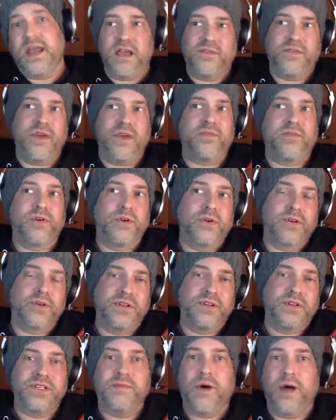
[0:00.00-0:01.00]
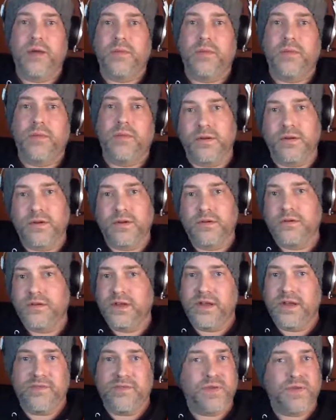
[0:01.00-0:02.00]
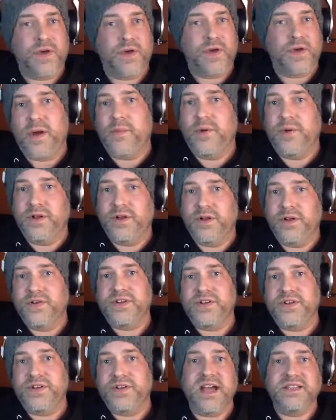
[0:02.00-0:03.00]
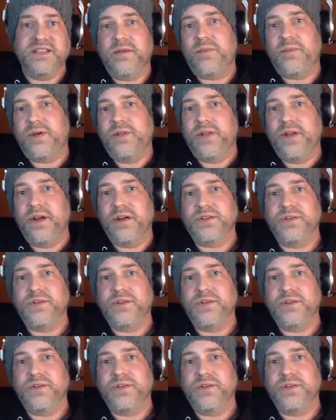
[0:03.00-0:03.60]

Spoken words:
have you ever heard of TeePublic, or have you thought about putting your designs up on there?